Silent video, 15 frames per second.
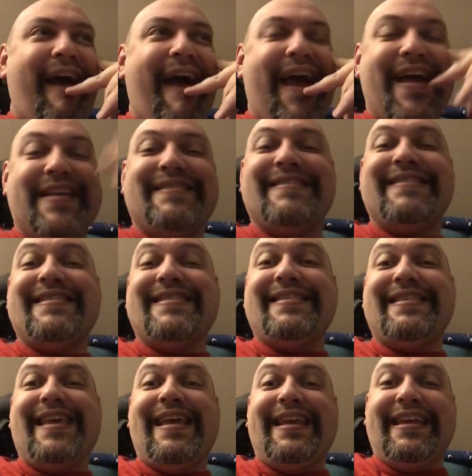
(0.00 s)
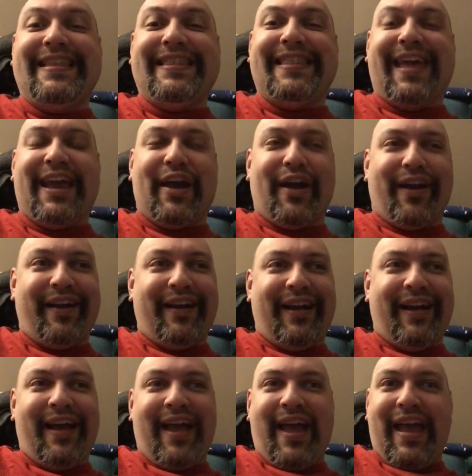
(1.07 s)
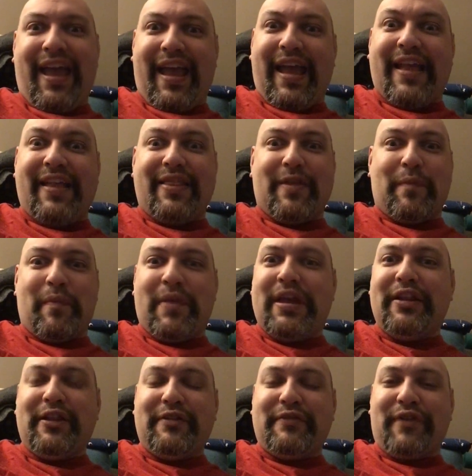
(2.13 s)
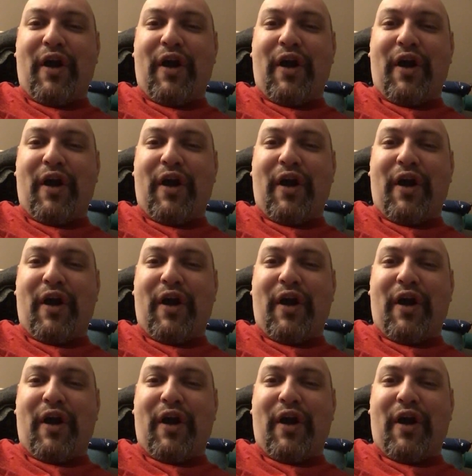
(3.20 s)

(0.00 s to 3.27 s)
And sitting there in the middle of